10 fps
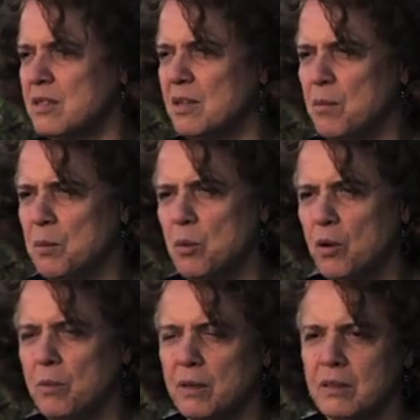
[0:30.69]
and my book
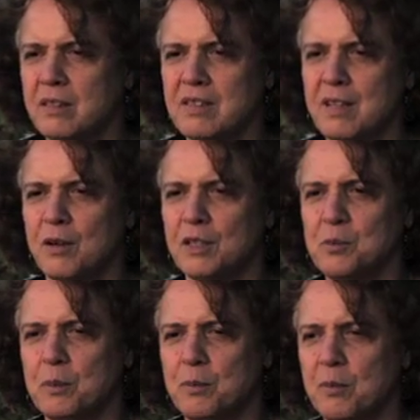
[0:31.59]
about it is going to
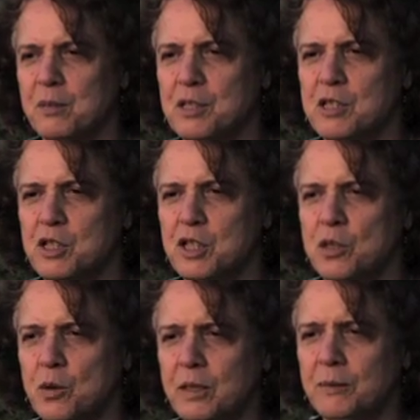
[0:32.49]
be published soon.